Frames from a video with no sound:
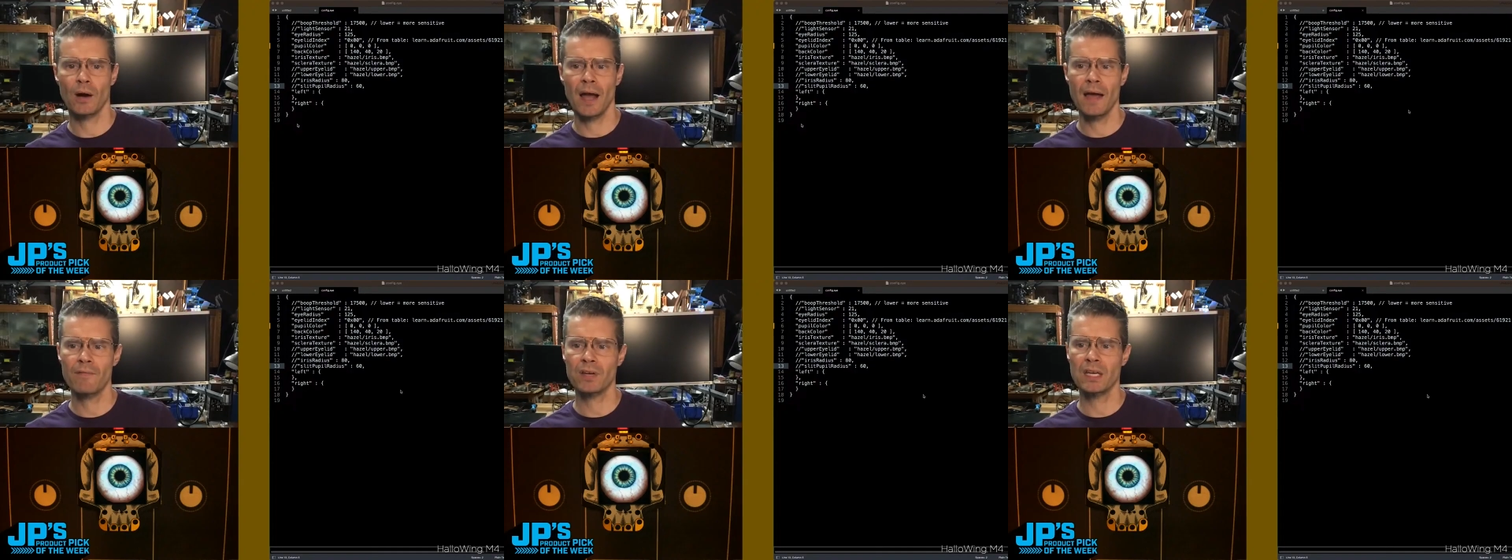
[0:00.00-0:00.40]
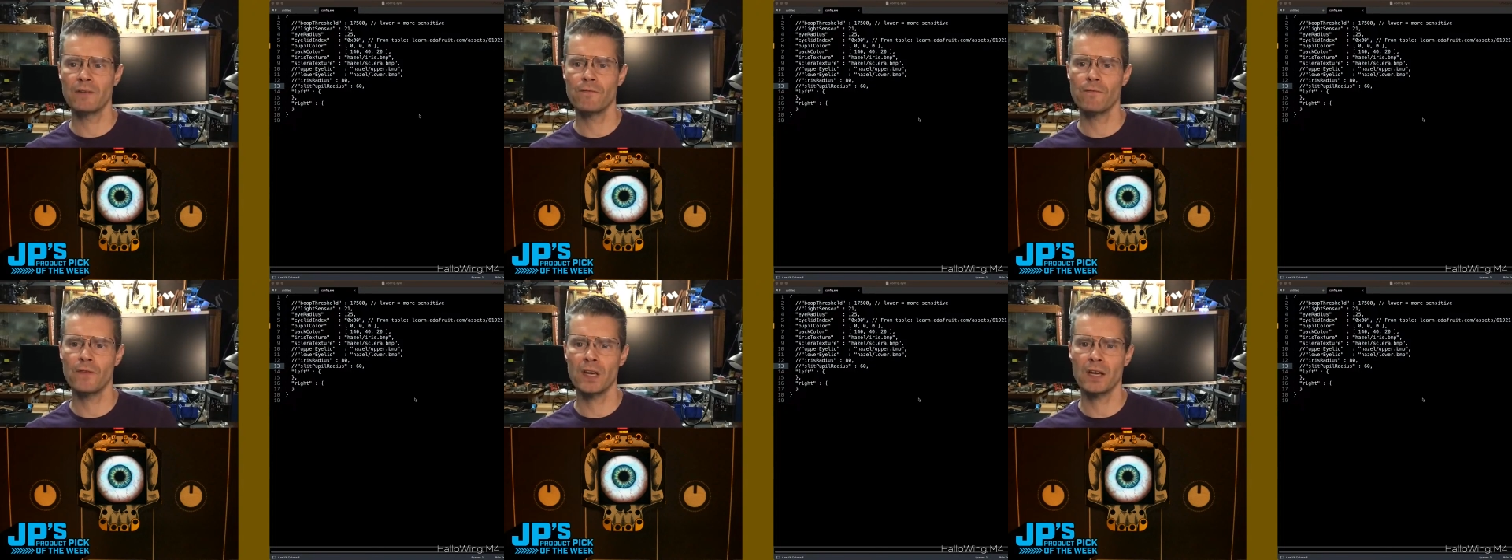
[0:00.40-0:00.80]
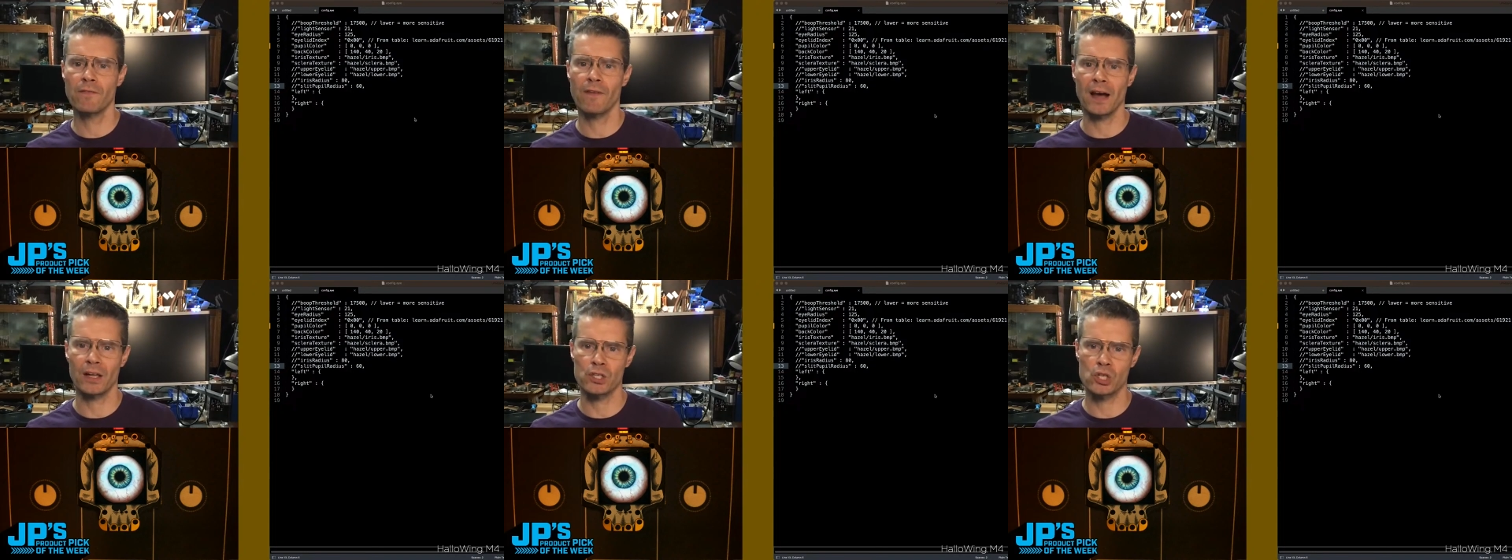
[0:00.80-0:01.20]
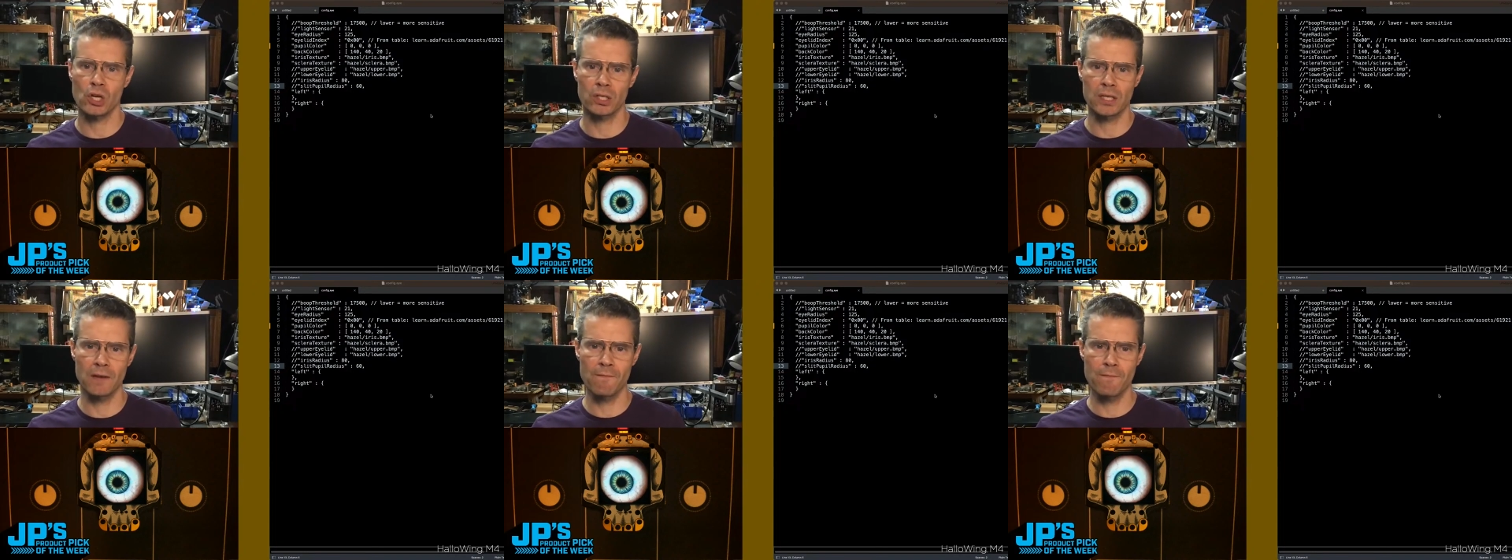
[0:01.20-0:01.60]
I have a config file, it's
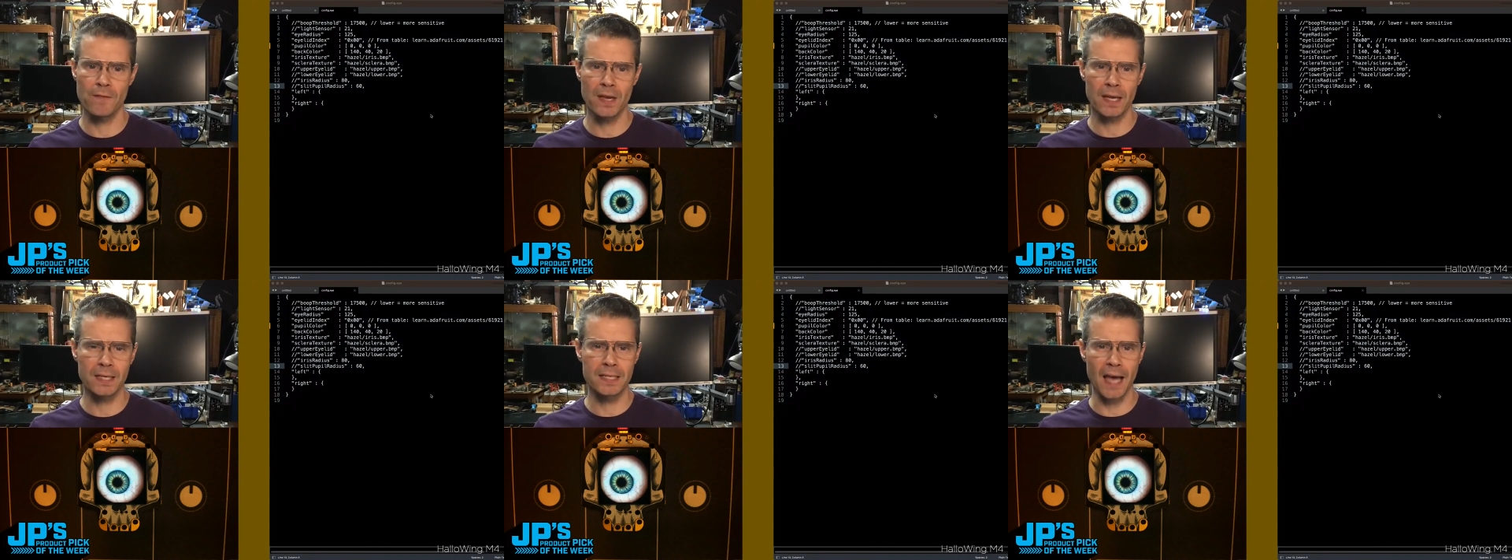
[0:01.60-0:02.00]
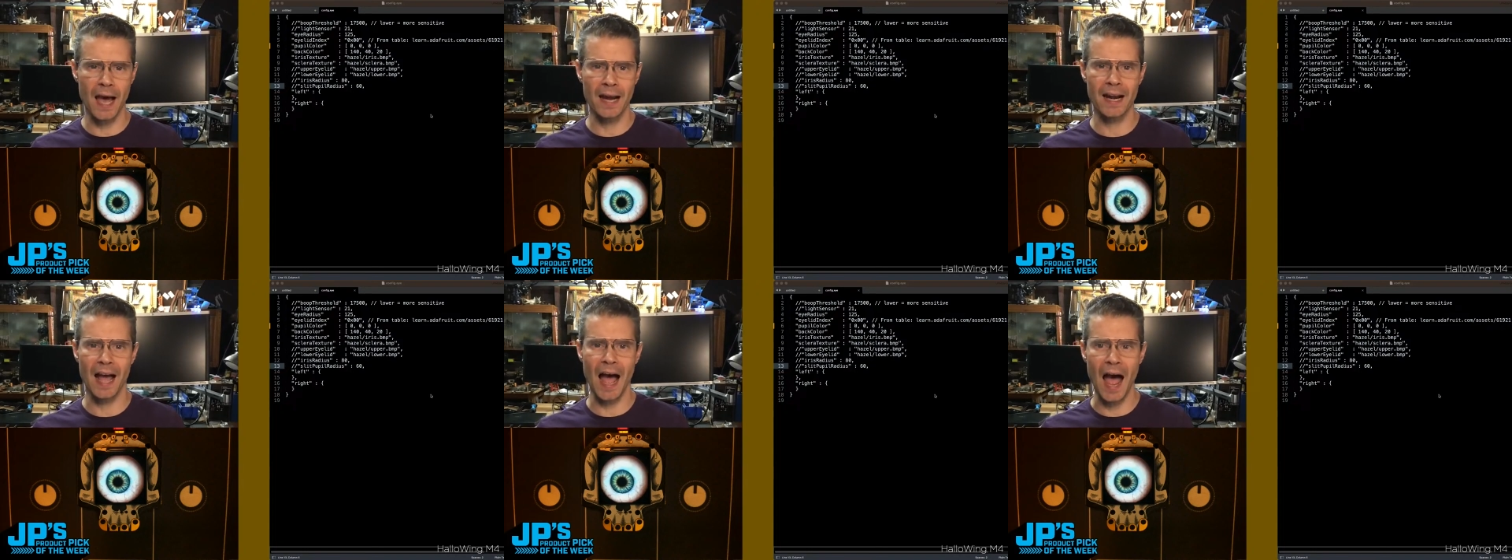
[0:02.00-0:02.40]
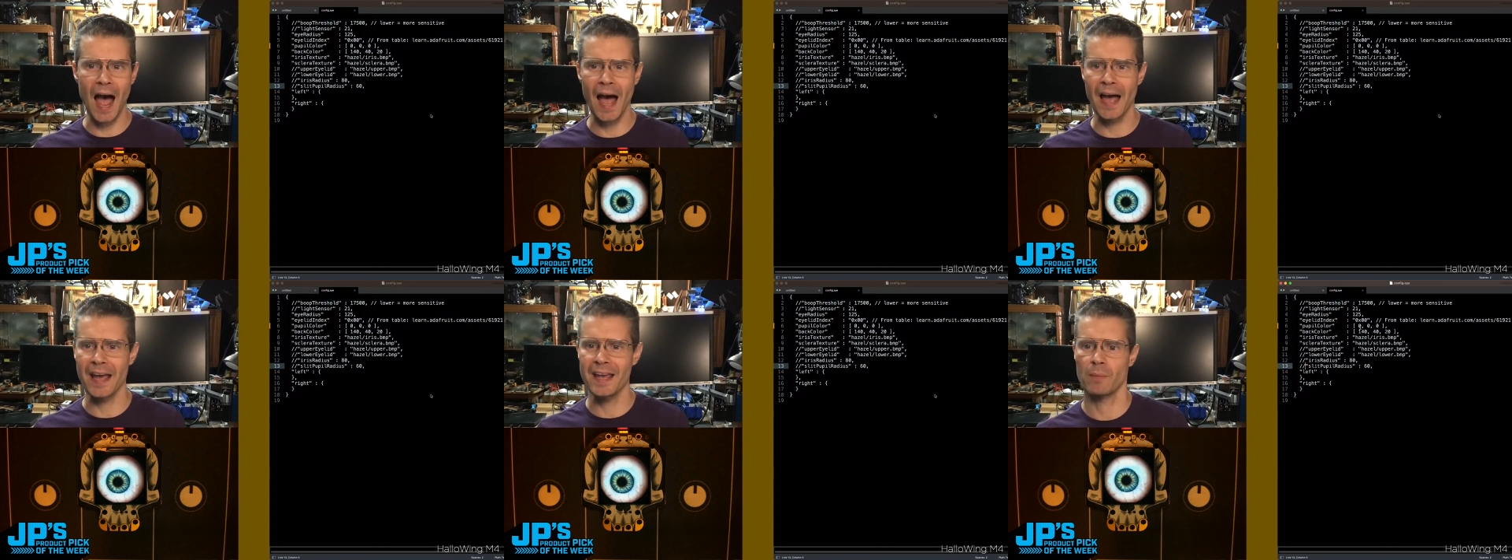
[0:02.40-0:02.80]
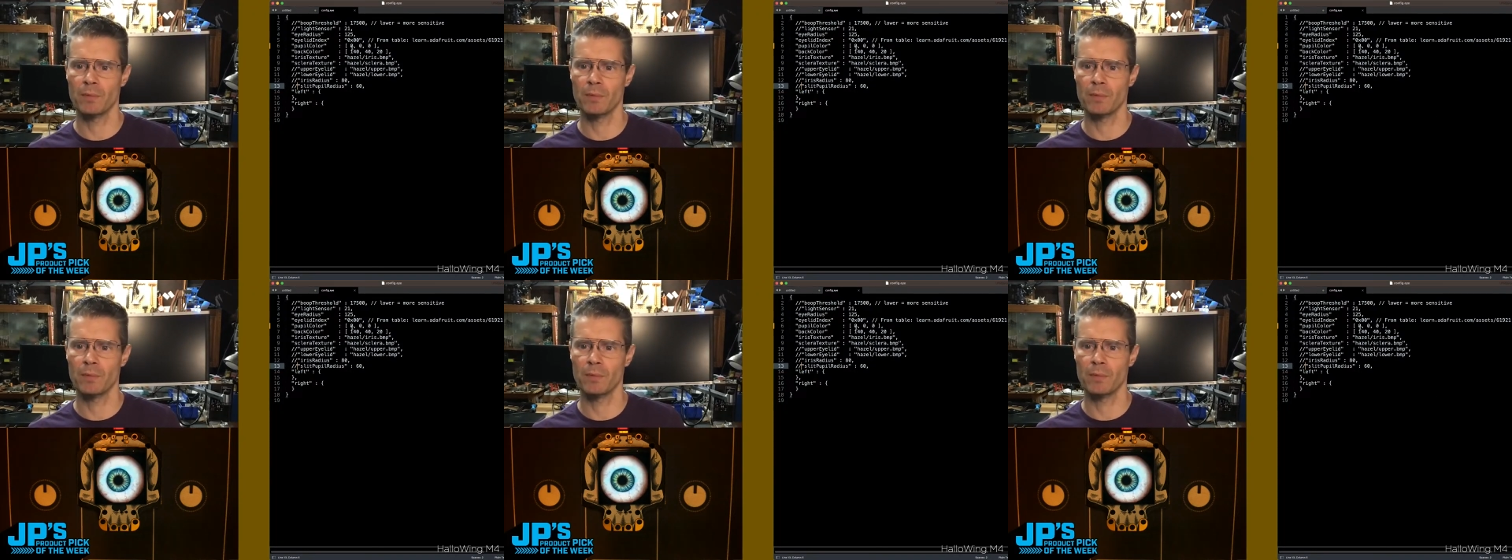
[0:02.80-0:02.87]
called config.eye.